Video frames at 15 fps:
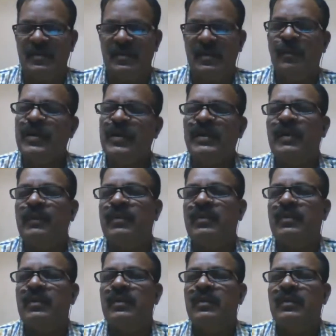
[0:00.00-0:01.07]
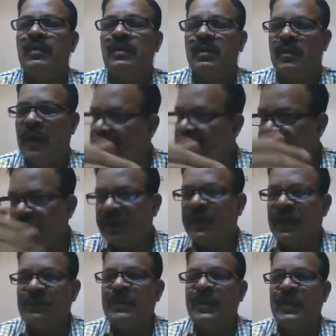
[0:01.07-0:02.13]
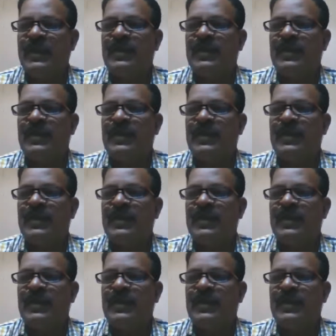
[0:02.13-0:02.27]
For example, or uh, after independence,